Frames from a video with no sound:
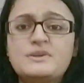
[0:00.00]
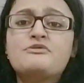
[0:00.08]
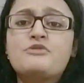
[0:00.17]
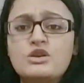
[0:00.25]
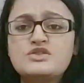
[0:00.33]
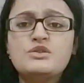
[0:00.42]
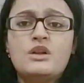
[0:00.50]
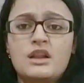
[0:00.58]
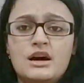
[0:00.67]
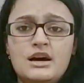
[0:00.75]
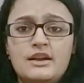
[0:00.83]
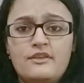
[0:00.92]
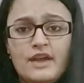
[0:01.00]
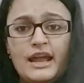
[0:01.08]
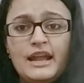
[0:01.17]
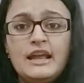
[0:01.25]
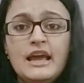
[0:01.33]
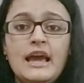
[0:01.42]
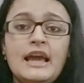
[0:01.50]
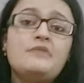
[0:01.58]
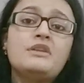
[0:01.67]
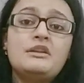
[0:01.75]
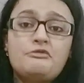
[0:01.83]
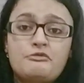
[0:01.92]
But of course you learn, right?
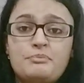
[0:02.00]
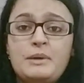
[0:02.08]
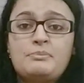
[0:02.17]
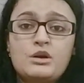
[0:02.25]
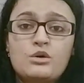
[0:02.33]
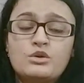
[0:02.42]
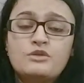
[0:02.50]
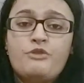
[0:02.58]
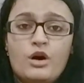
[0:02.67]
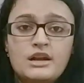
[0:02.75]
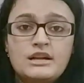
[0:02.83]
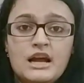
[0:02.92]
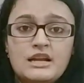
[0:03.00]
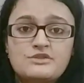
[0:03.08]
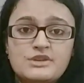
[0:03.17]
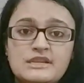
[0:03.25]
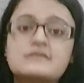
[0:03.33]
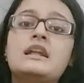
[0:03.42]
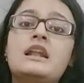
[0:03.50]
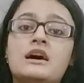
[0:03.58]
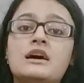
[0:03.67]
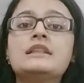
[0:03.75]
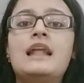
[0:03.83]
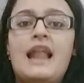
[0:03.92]
Even if people go to foreign countries, they
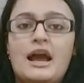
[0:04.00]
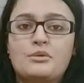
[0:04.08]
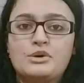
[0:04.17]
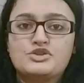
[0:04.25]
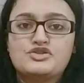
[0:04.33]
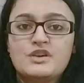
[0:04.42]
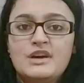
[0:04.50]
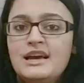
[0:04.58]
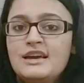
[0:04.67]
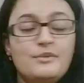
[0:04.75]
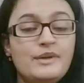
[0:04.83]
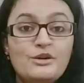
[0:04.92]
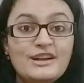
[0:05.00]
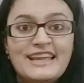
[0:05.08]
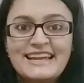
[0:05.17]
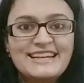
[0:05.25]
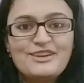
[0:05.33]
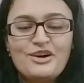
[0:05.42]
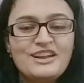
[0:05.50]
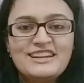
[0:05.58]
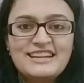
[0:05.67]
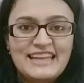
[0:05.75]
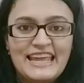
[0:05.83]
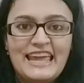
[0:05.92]
learn their language. We don't get it all
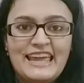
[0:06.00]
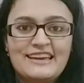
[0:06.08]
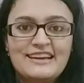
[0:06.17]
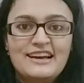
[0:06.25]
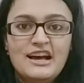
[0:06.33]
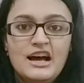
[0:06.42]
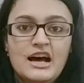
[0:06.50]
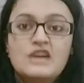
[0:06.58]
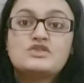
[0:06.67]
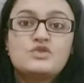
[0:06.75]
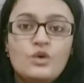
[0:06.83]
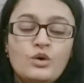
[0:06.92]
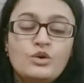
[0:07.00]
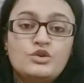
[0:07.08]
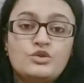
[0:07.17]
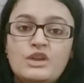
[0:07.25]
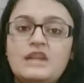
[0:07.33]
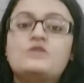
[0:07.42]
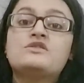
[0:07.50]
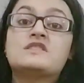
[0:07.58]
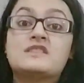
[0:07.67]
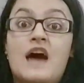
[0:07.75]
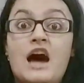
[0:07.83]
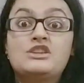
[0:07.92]
in a day. So you need to
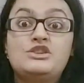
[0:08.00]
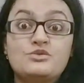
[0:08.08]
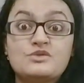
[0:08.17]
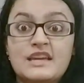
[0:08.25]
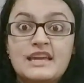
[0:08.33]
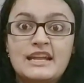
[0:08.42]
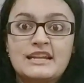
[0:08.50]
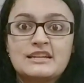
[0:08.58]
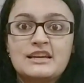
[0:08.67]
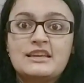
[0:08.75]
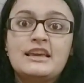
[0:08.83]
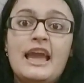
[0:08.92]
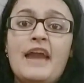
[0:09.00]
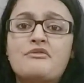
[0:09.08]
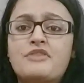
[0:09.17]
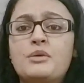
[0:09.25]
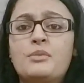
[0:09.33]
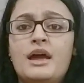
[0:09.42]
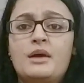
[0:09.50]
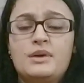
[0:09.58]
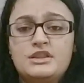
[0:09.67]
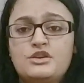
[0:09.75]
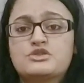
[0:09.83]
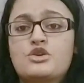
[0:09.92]
start using it everywhere,
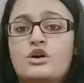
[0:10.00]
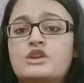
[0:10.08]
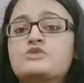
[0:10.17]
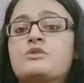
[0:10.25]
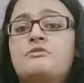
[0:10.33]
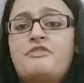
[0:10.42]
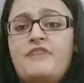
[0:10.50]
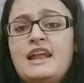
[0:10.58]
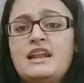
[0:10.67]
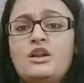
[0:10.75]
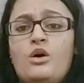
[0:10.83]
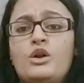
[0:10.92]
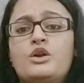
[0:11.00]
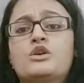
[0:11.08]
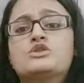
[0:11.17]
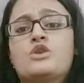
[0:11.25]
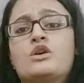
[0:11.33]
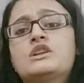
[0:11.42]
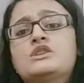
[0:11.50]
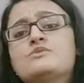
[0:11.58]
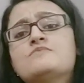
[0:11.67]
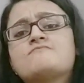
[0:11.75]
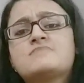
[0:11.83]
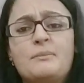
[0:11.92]
whether you're talking to a friend or you're talking to
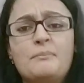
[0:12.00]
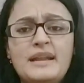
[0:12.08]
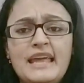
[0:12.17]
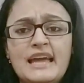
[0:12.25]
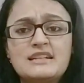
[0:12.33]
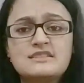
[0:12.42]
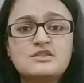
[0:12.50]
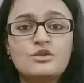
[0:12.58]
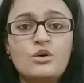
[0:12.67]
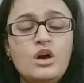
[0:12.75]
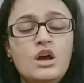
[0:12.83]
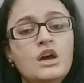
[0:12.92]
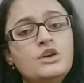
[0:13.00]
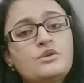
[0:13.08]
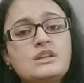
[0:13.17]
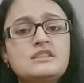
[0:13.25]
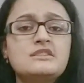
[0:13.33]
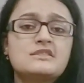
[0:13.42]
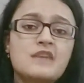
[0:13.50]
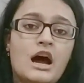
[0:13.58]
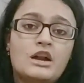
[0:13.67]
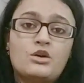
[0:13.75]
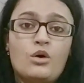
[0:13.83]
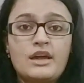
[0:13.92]
somebody else, you can just
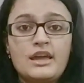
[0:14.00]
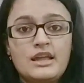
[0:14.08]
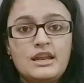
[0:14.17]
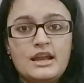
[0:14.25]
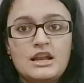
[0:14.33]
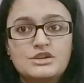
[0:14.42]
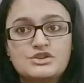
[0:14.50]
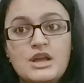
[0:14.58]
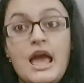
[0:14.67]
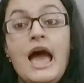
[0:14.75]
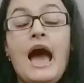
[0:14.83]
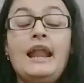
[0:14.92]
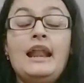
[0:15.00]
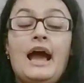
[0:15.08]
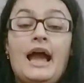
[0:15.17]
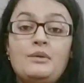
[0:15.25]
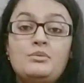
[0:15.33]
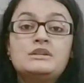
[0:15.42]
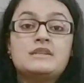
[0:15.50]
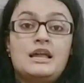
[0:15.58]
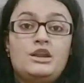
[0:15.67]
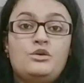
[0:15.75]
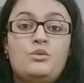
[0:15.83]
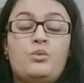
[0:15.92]
start talking in English. And I will tell
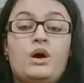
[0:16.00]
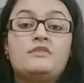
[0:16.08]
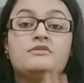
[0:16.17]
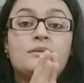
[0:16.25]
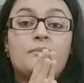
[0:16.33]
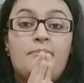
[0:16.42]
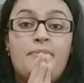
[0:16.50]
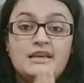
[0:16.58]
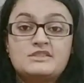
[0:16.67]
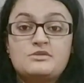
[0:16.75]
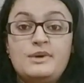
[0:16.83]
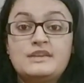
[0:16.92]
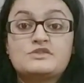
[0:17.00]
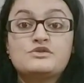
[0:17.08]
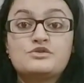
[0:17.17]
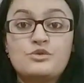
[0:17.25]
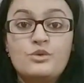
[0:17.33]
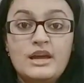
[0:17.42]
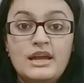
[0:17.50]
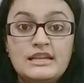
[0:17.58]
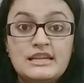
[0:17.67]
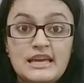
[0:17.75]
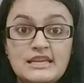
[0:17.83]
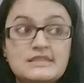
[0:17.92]
you, one of the best ways to do it
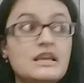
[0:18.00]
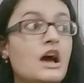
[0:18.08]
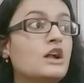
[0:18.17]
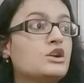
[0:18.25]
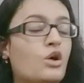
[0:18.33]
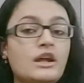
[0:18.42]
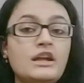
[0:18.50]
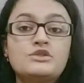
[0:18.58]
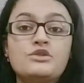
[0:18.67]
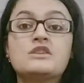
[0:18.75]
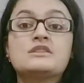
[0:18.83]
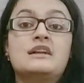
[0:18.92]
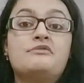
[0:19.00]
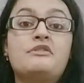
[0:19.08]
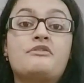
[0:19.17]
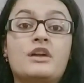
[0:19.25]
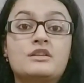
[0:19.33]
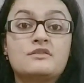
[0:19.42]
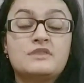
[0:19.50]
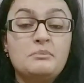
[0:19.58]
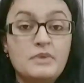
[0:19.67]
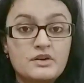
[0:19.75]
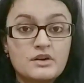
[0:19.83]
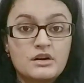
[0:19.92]
is talking to yourself in front of the
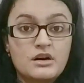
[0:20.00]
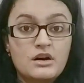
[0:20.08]
mirror,